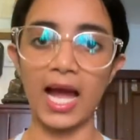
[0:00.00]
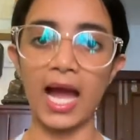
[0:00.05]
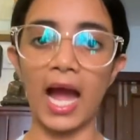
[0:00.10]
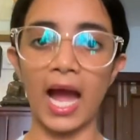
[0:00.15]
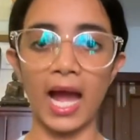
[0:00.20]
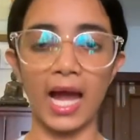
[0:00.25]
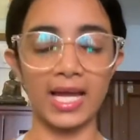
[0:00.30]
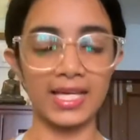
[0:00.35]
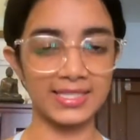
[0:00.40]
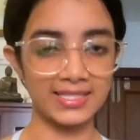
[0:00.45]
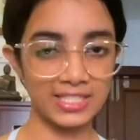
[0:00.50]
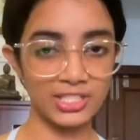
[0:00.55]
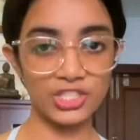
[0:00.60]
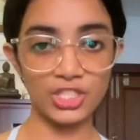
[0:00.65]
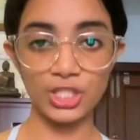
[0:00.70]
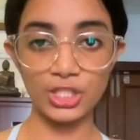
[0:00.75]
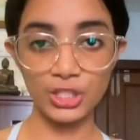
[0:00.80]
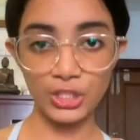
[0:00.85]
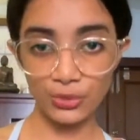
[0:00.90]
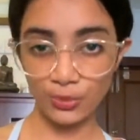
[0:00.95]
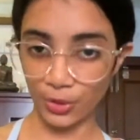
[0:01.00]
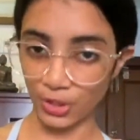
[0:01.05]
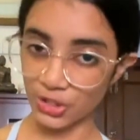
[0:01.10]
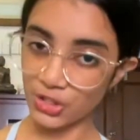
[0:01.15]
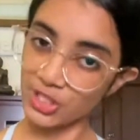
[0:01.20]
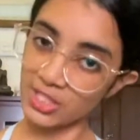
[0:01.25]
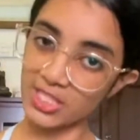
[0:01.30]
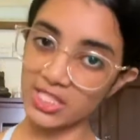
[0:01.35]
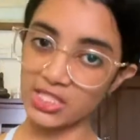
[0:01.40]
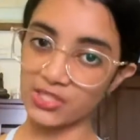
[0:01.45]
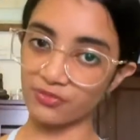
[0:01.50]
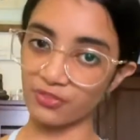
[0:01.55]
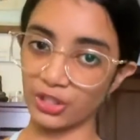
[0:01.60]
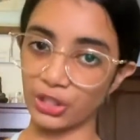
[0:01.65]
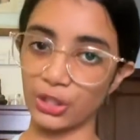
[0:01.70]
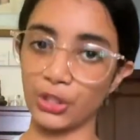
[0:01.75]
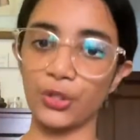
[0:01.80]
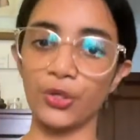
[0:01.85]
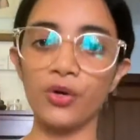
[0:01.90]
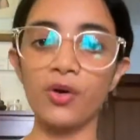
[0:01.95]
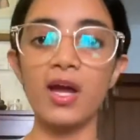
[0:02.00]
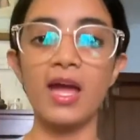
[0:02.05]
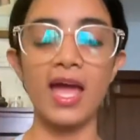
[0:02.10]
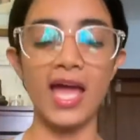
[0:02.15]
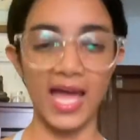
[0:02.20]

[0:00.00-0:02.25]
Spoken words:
I suggest you watch this video,